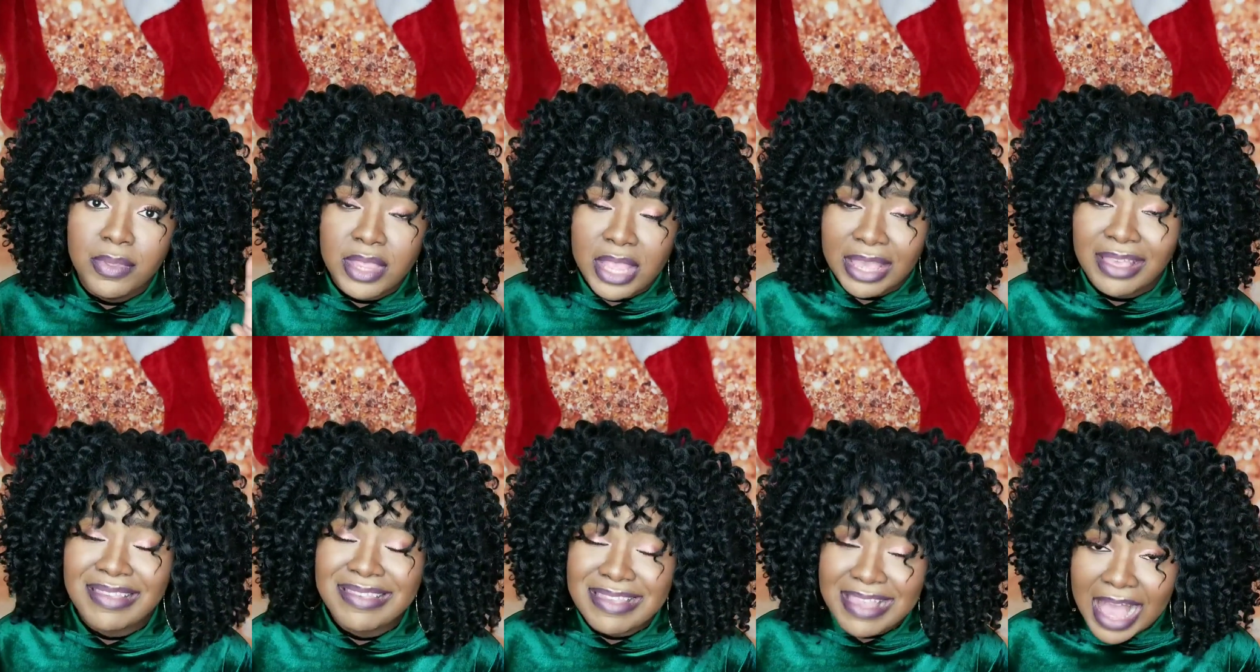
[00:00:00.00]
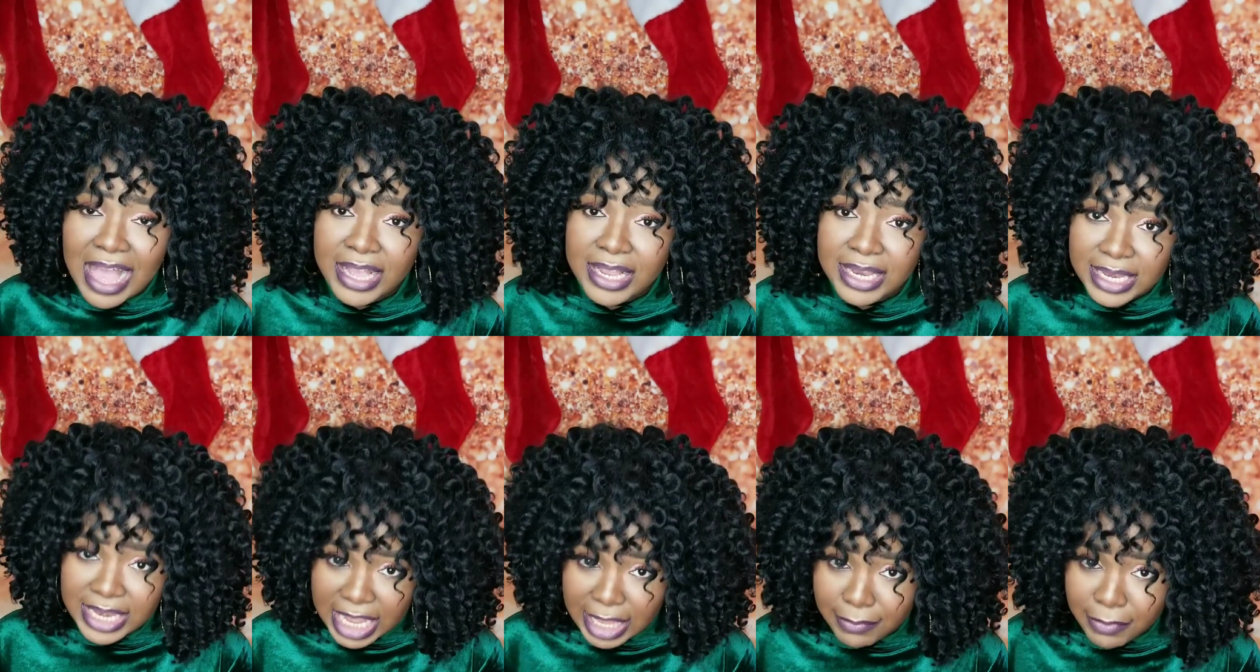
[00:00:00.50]

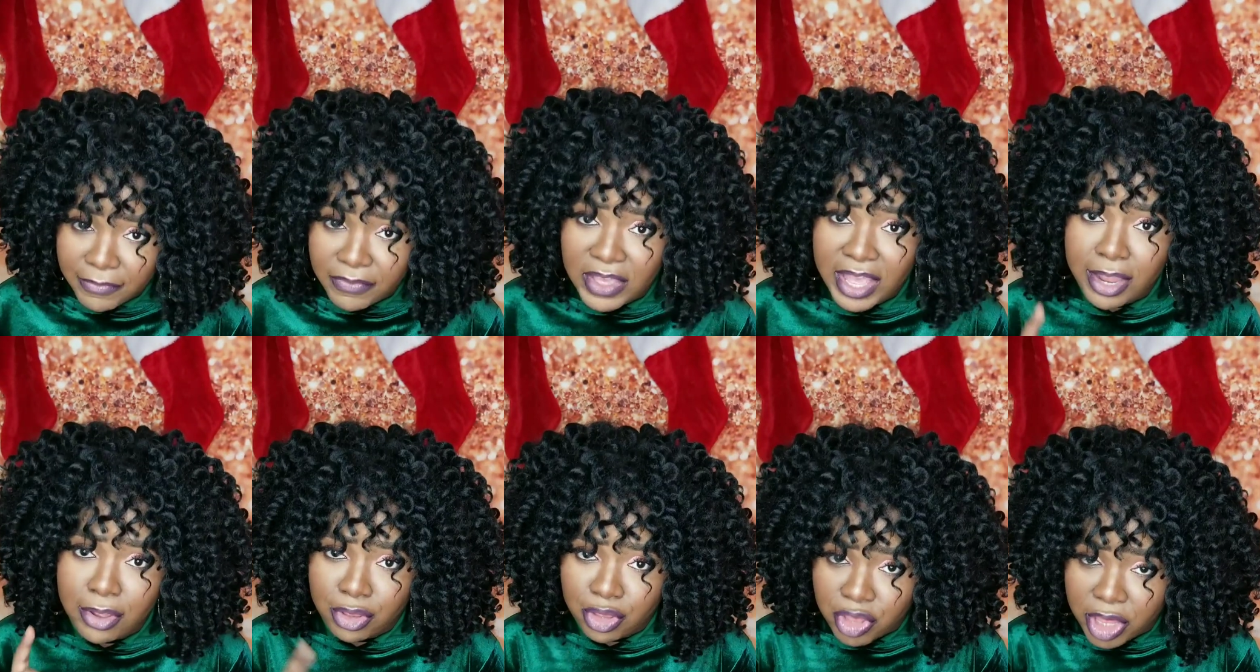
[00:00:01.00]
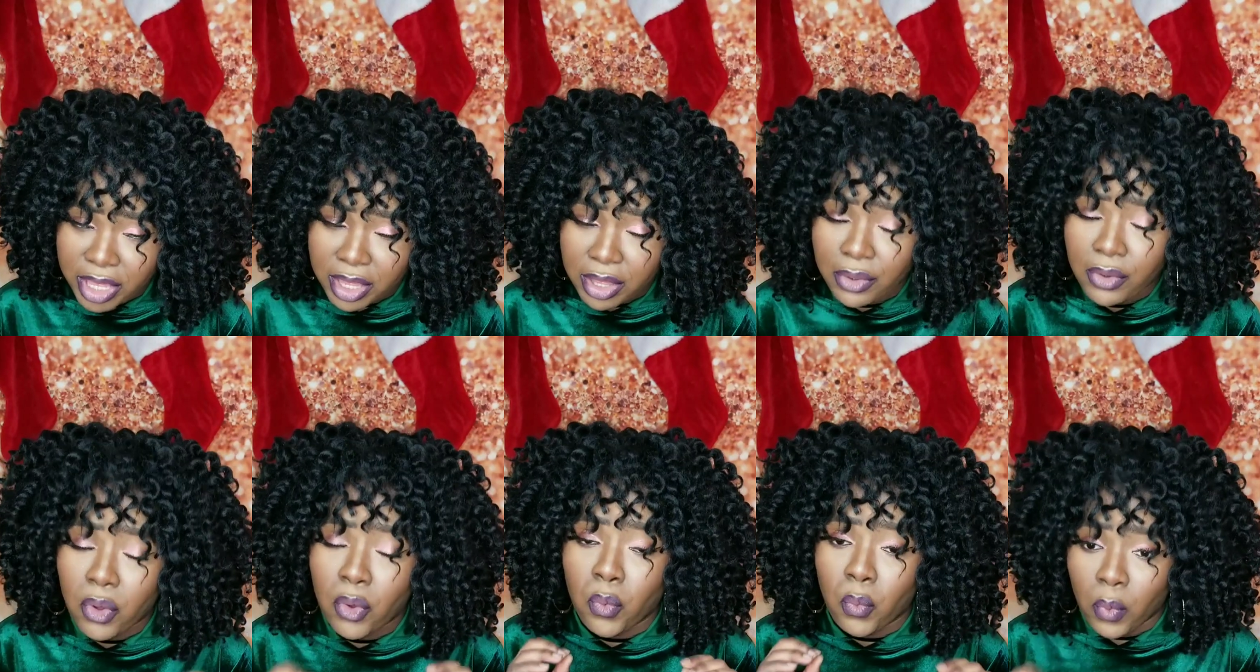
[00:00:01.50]
exact name of the hair, Shake
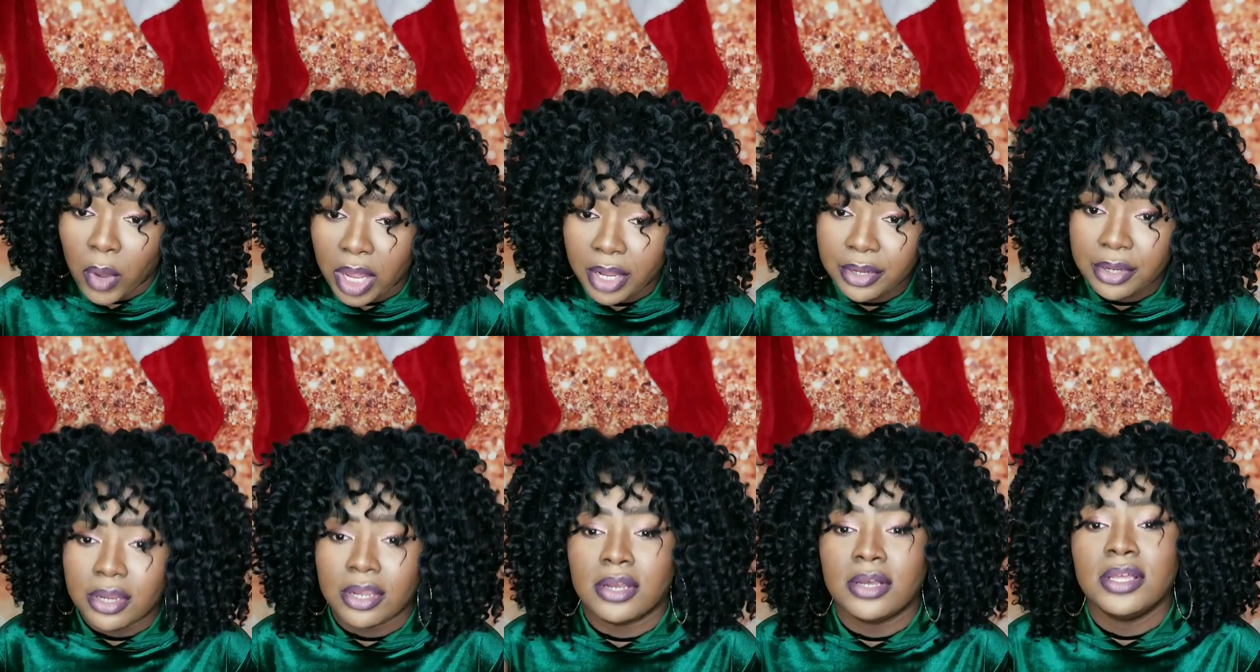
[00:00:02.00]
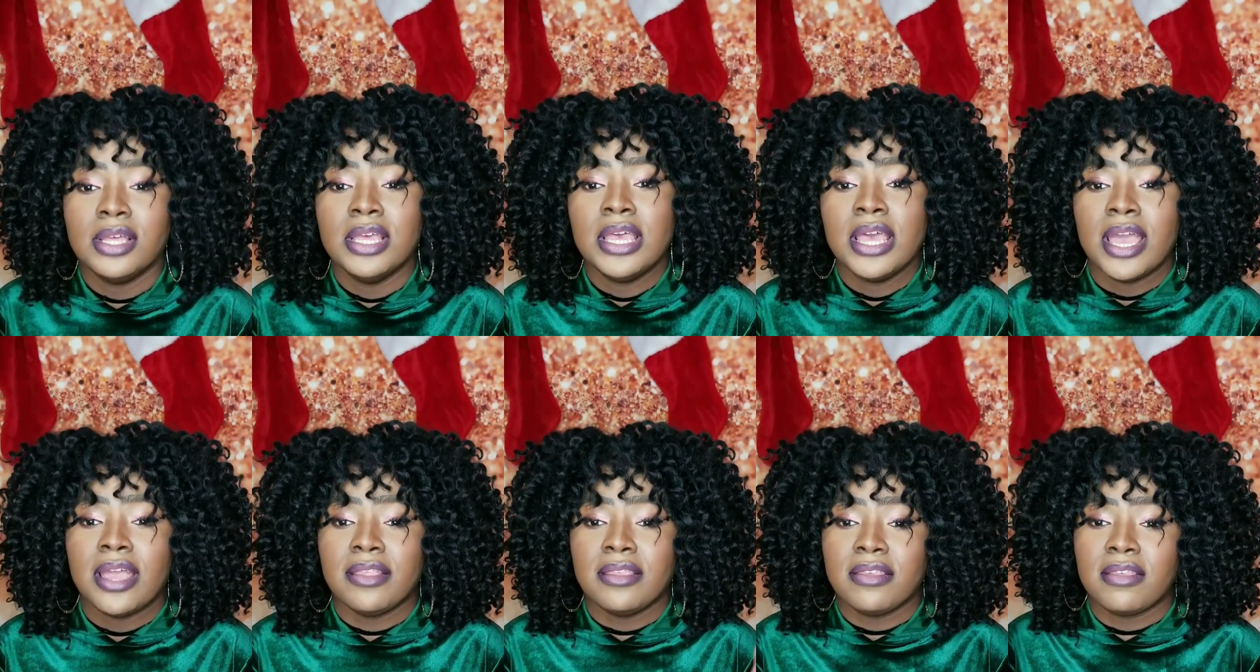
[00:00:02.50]
and Go Wand curl,
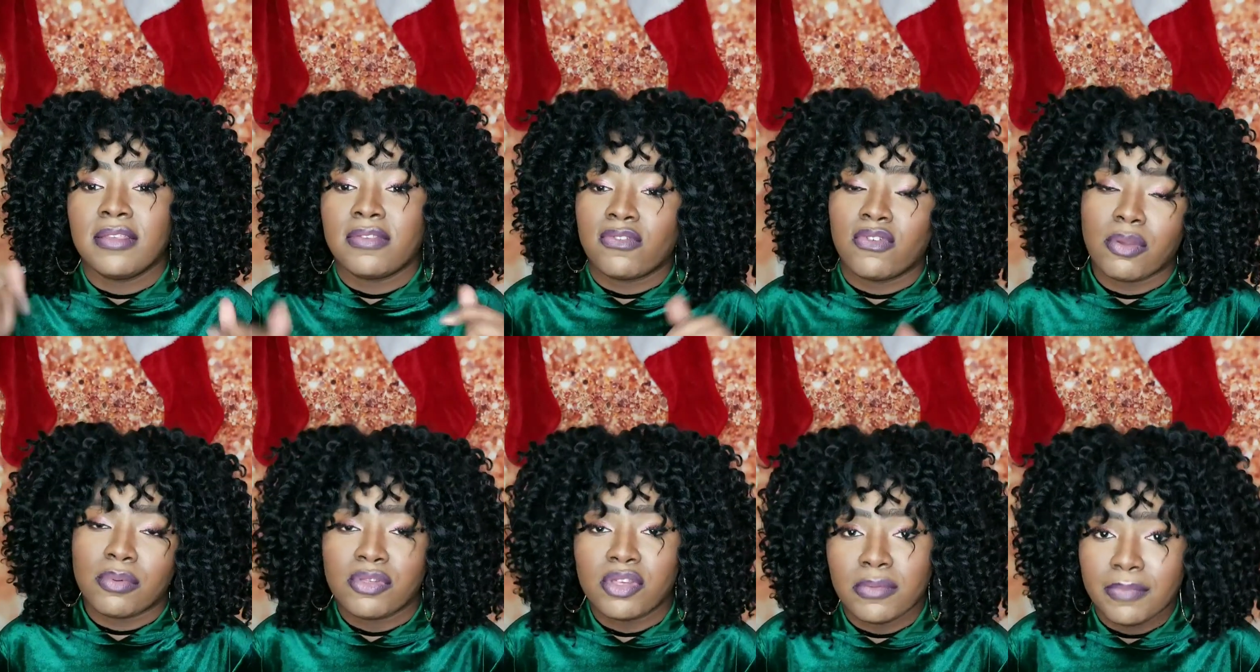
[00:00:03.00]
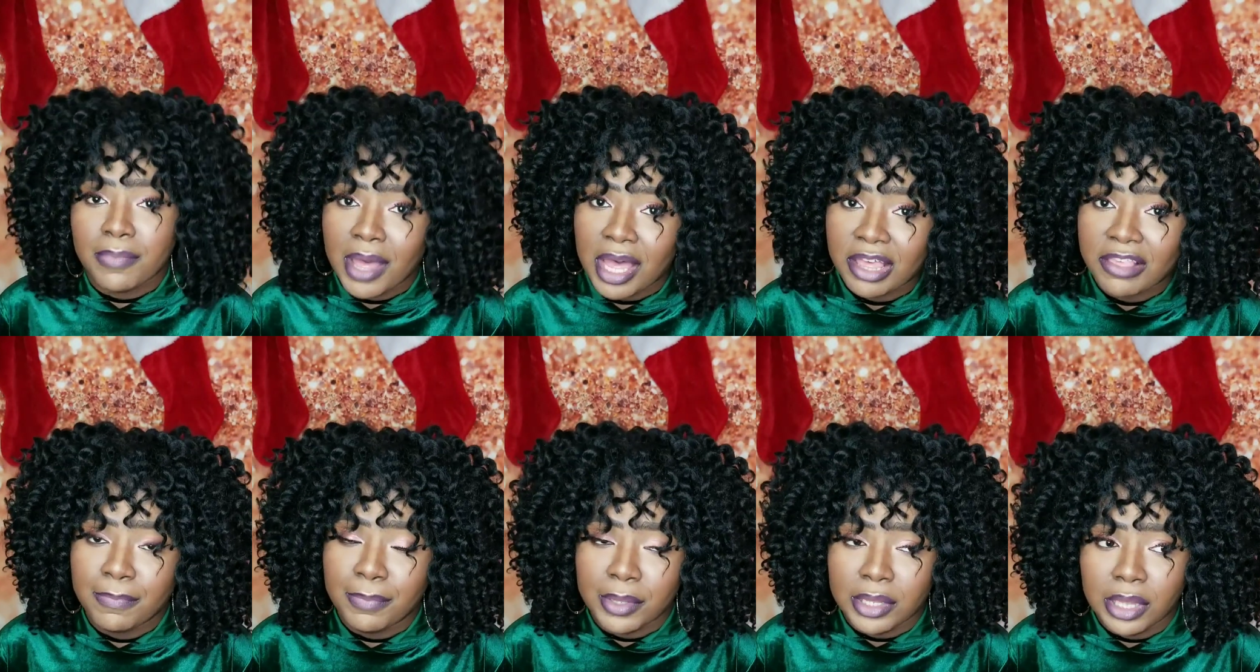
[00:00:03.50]
in the description
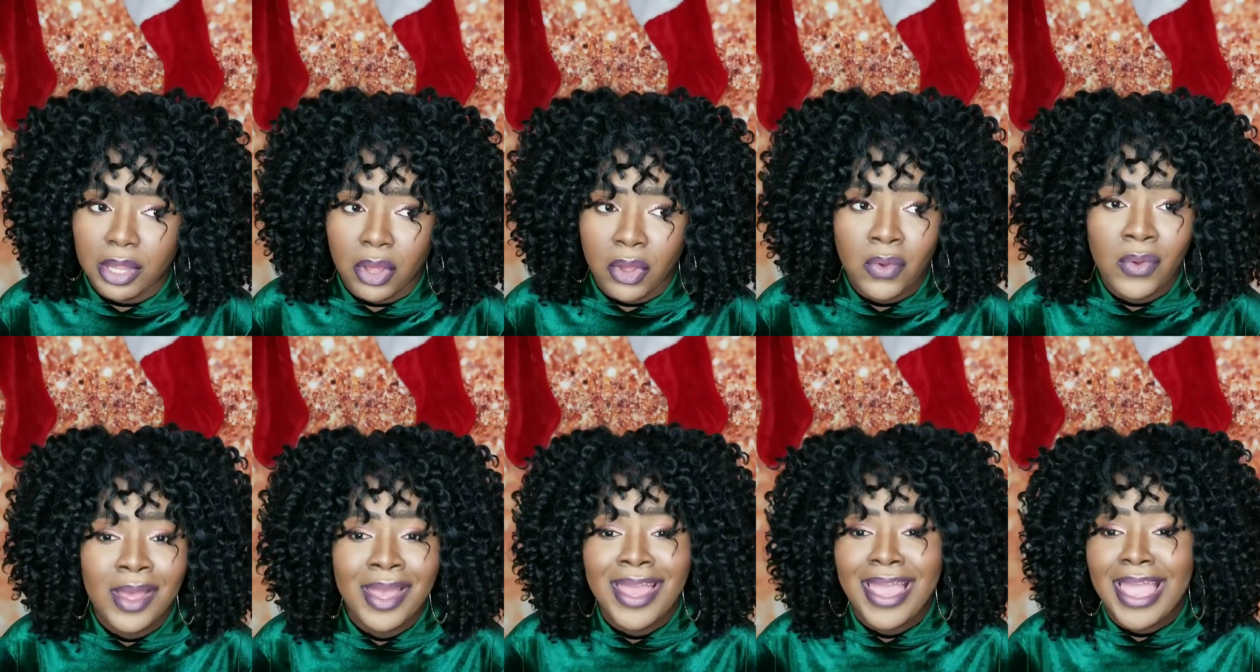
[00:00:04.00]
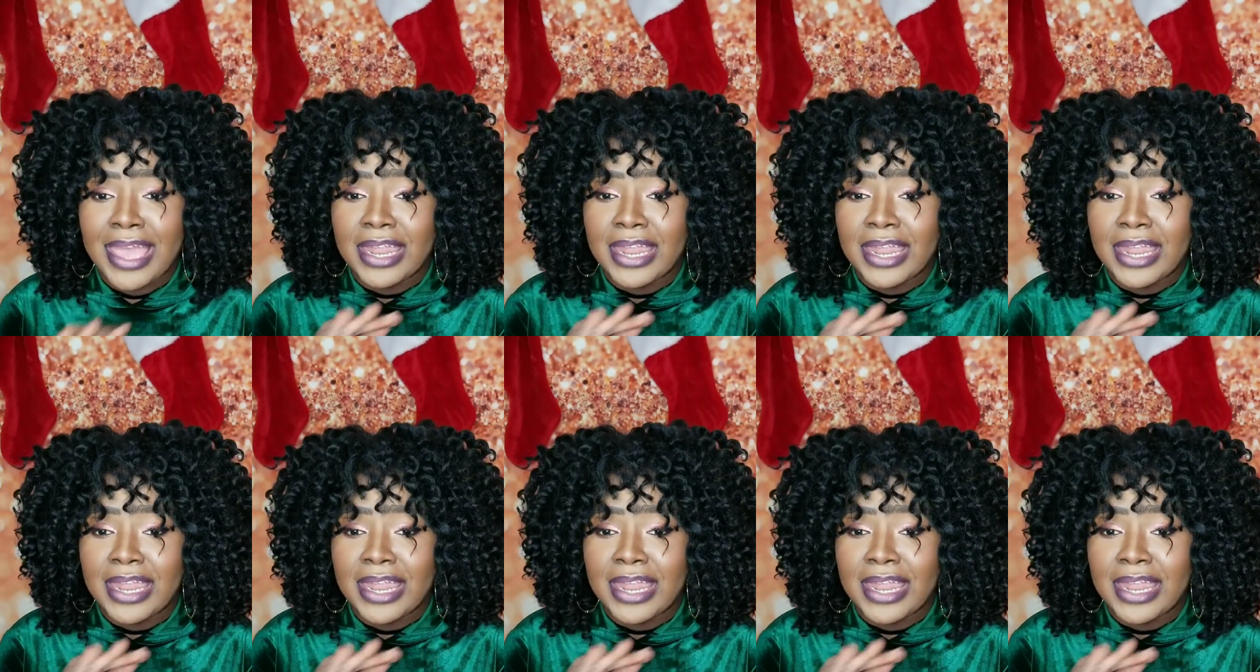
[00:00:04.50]
box below.